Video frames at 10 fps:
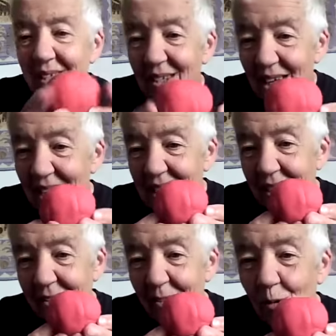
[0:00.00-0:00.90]
There
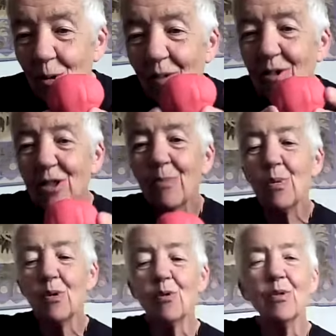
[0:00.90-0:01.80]
now. Oh, I've got a
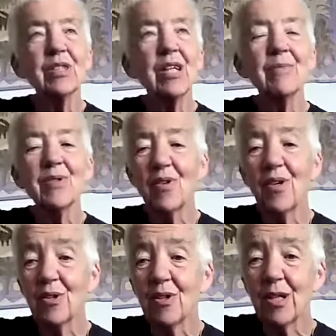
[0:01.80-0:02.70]
ball. What happens if I
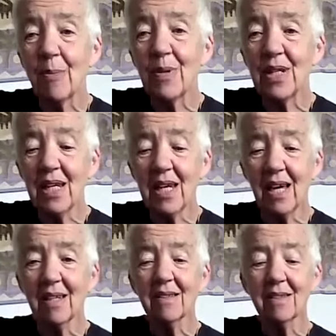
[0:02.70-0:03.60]
throw it up in the air?
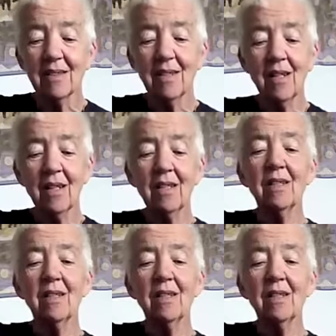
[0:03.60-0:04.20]
Oh,